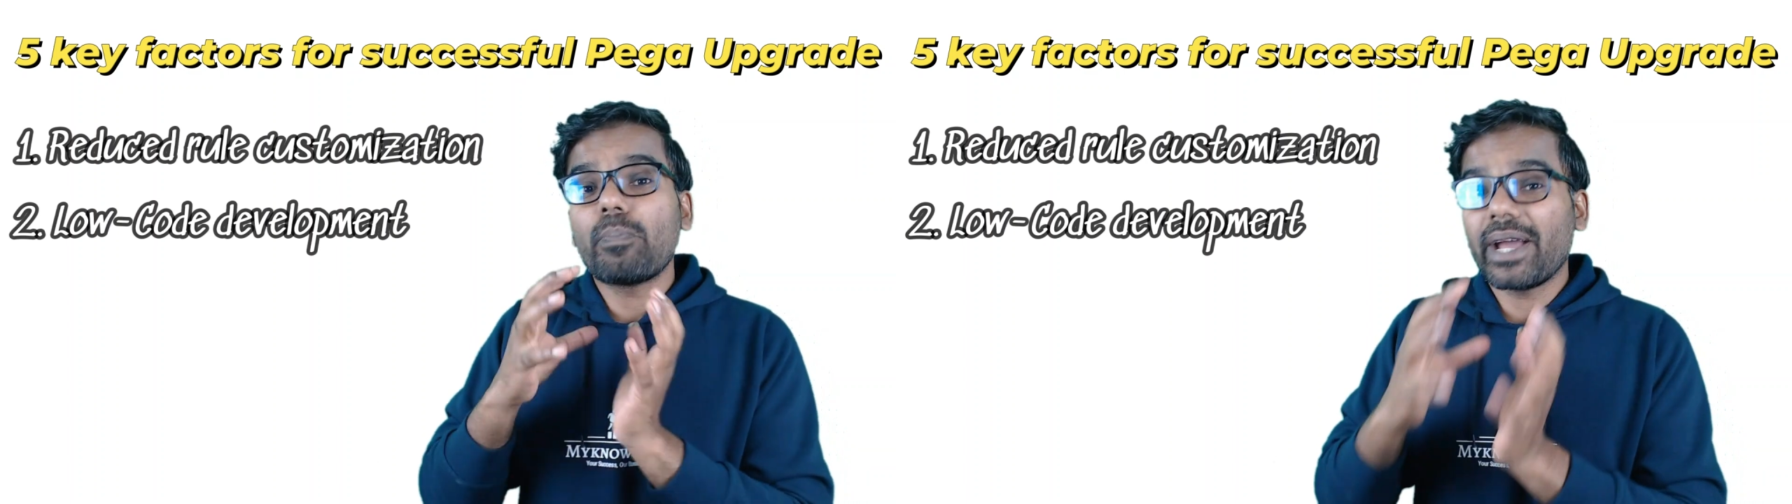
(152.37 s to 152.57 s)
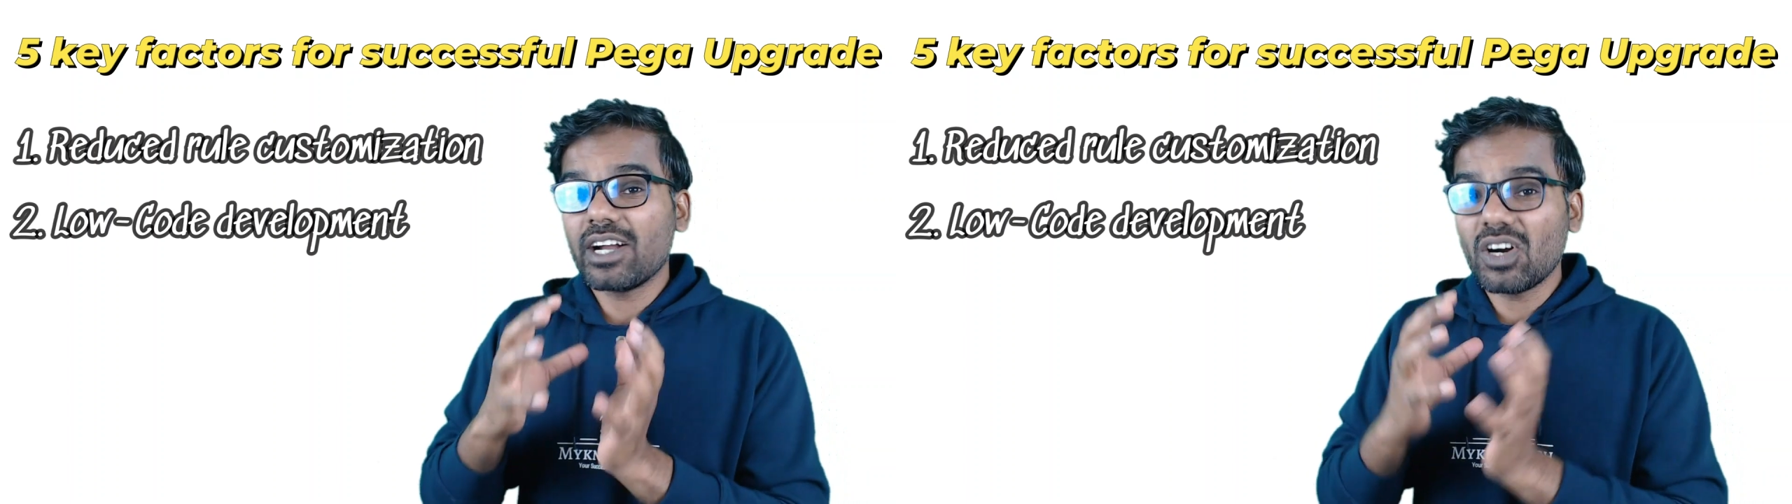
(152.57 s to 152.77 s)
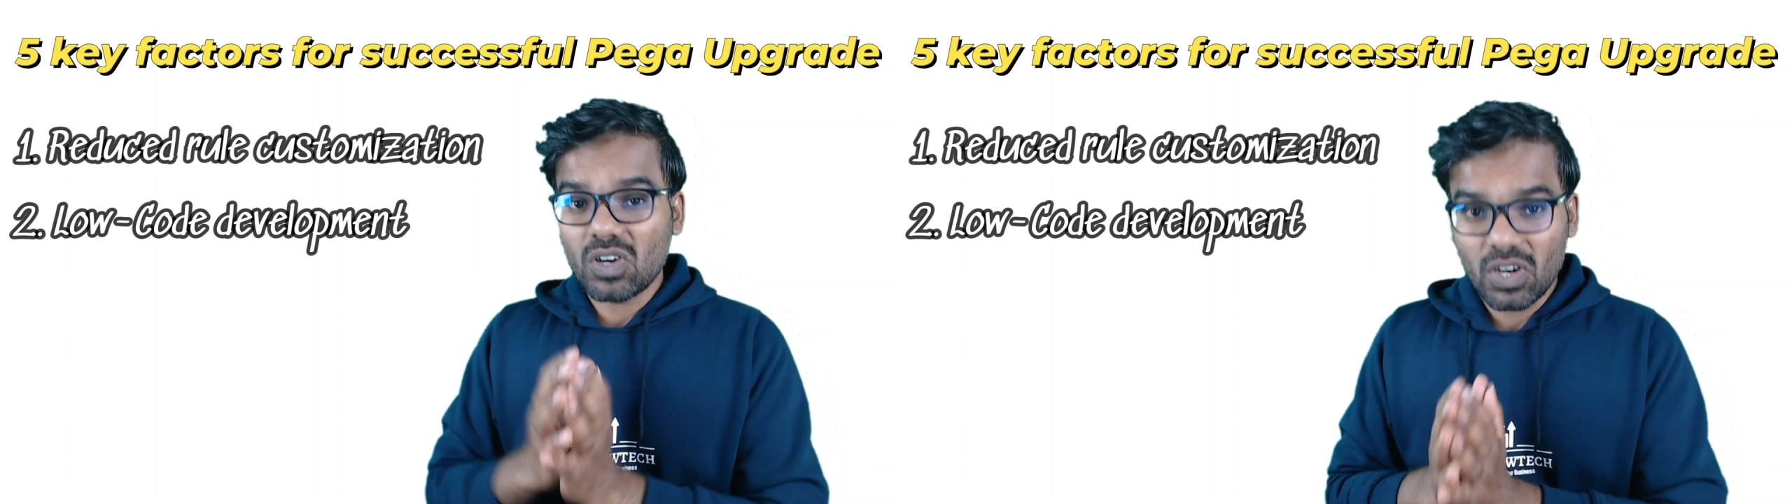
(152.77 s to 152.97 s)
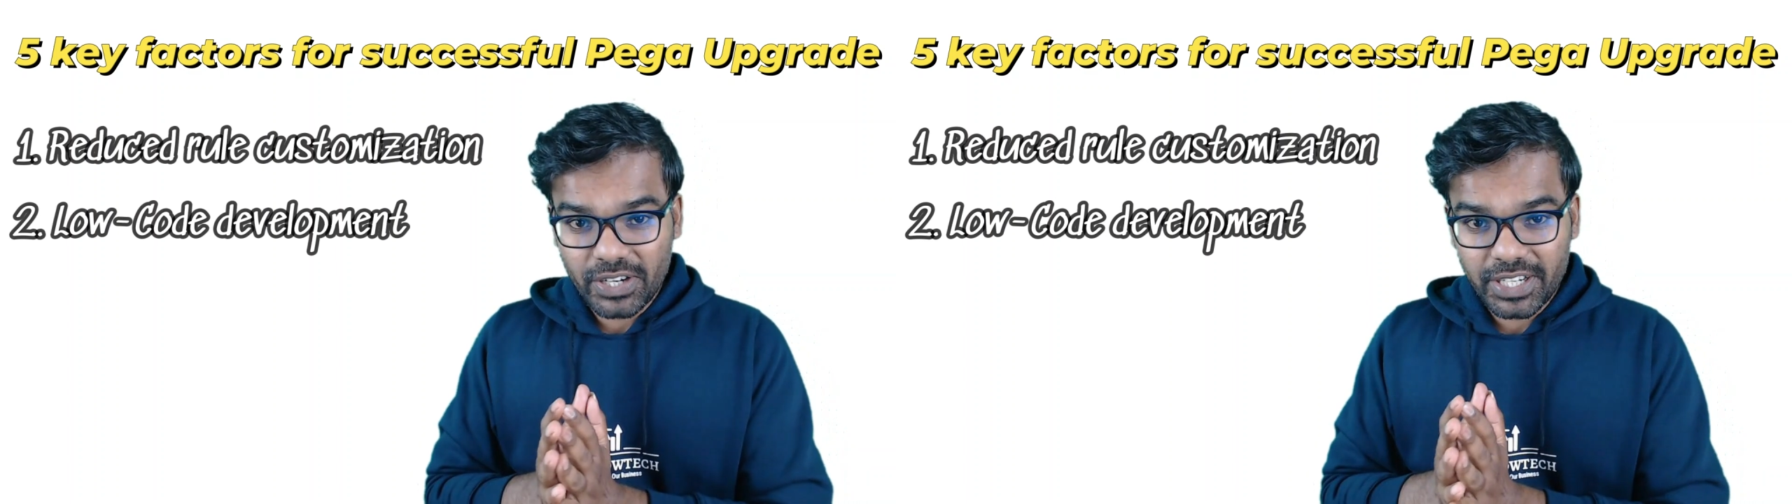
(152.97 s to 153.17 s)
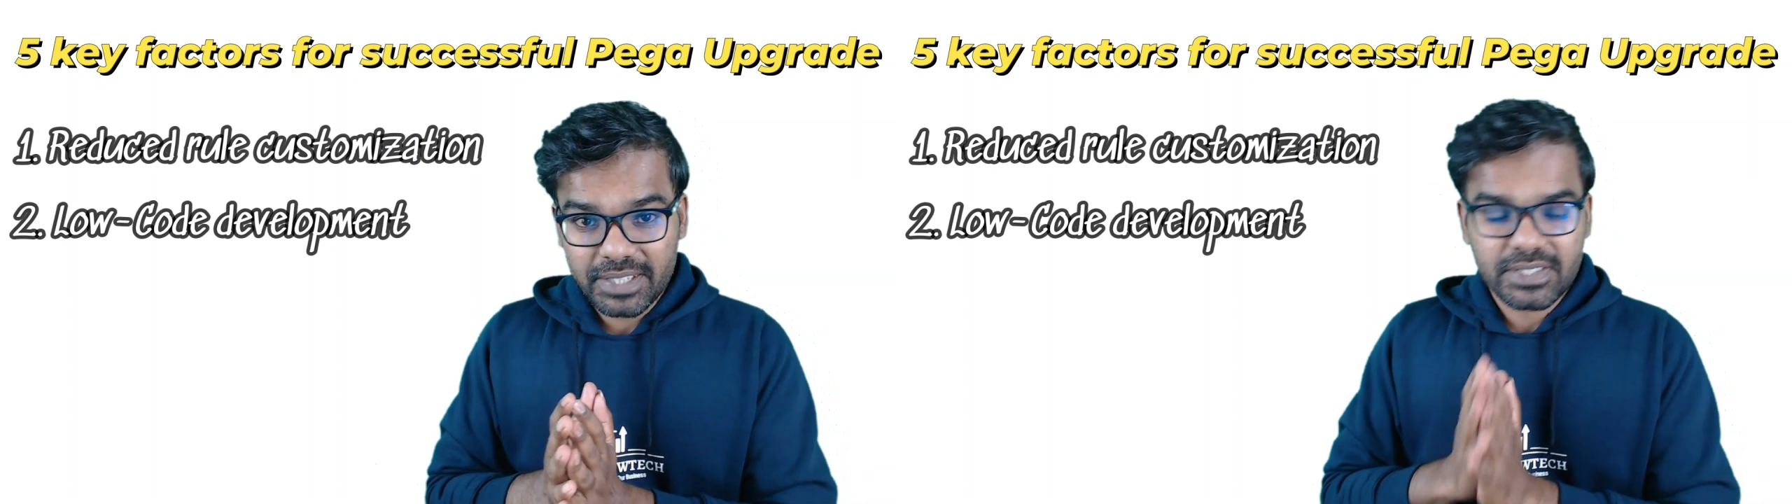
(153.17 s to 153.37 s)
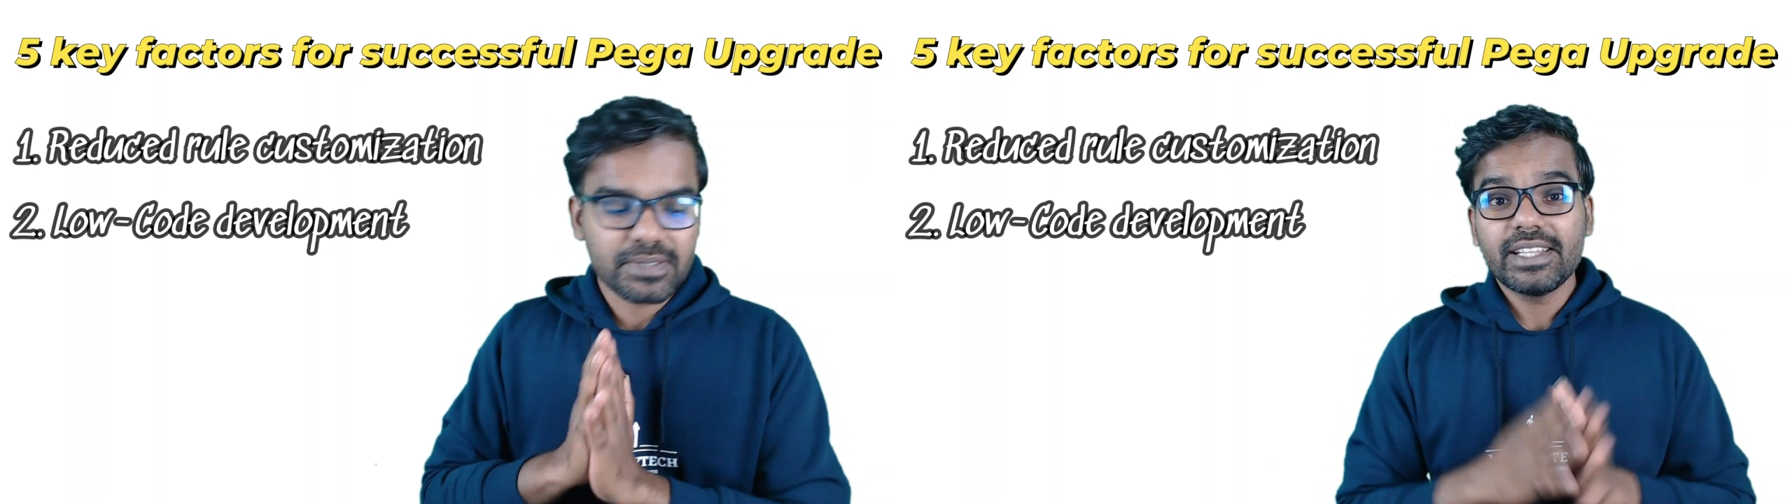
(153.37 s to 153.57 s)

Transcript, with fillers: Pega guardrails.